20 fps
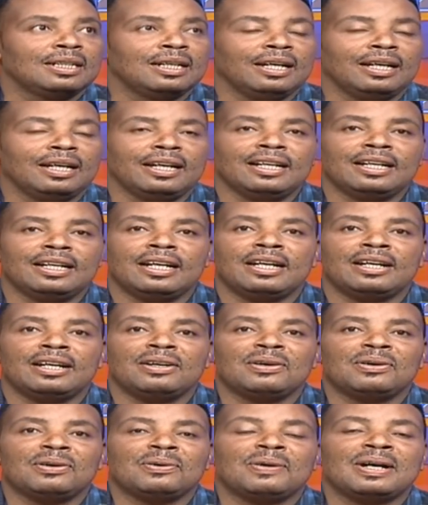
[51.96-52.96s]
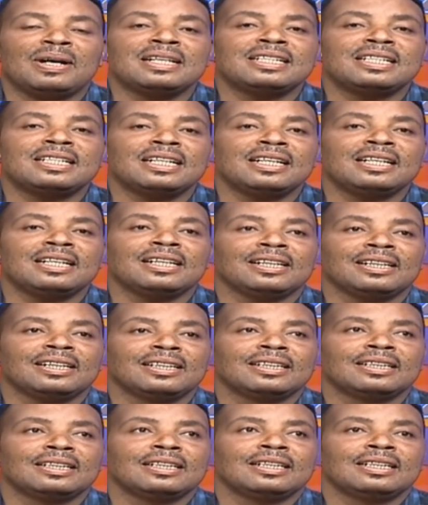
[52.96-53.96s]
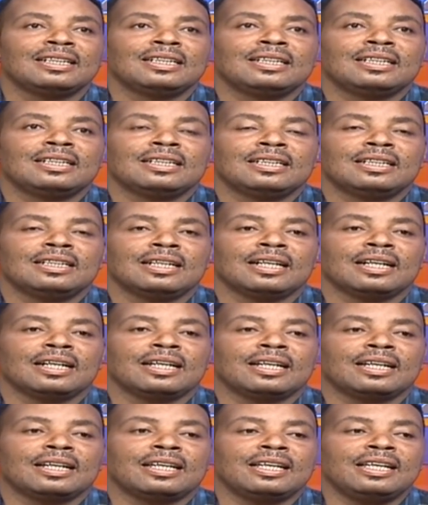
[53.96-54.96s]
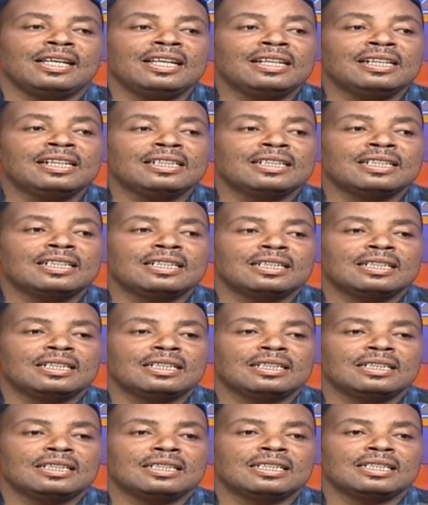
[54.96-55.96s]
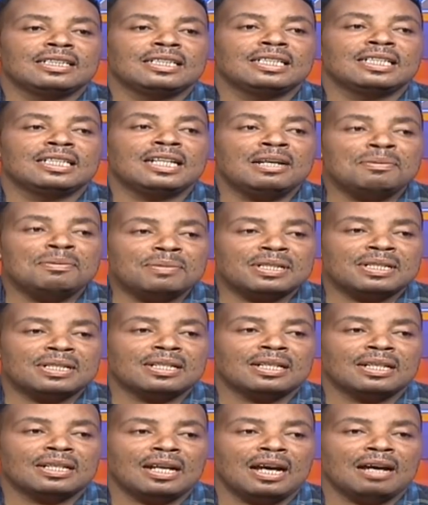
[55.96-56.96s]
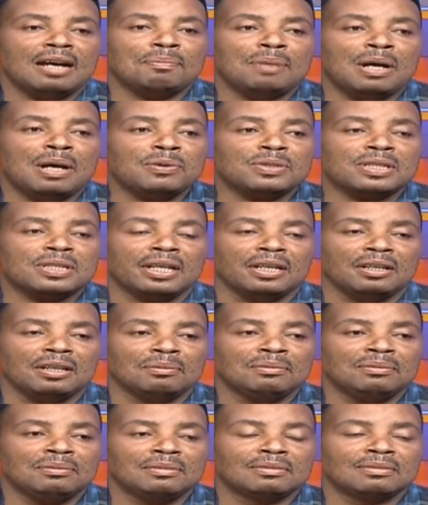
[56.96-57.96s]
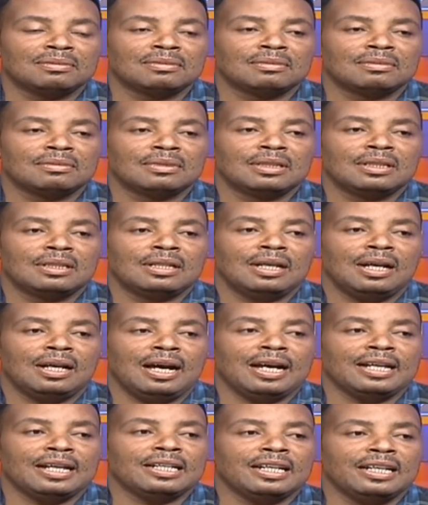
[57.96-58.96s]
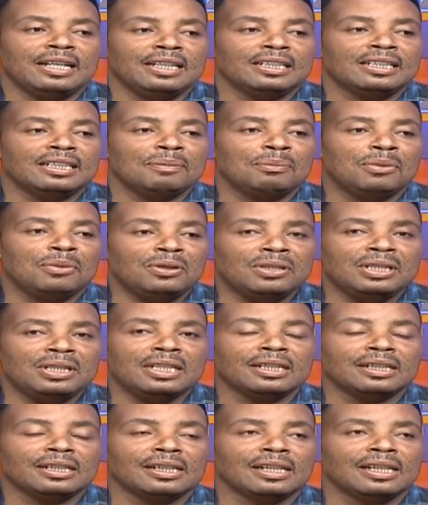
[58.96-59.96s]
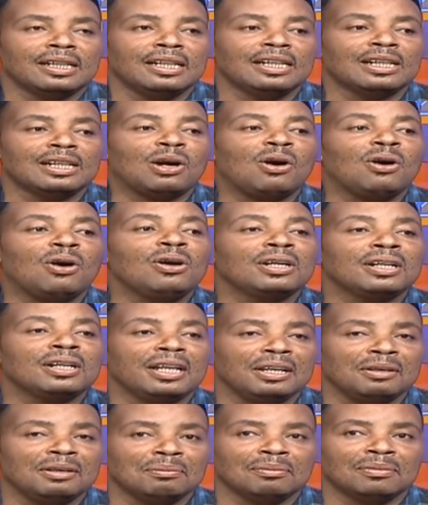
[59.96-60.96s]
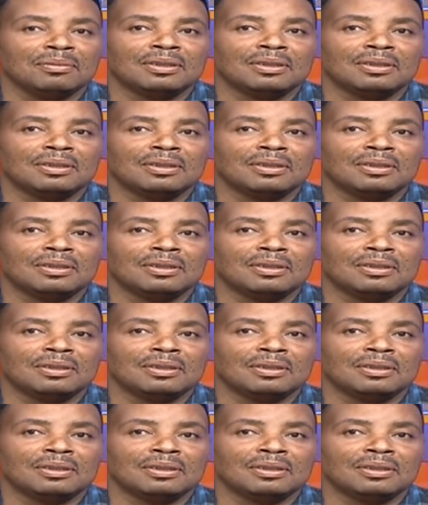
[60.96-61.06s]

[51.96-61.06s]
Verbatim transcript: And uh, one day, a king dreamt about him. And in the morning, he called him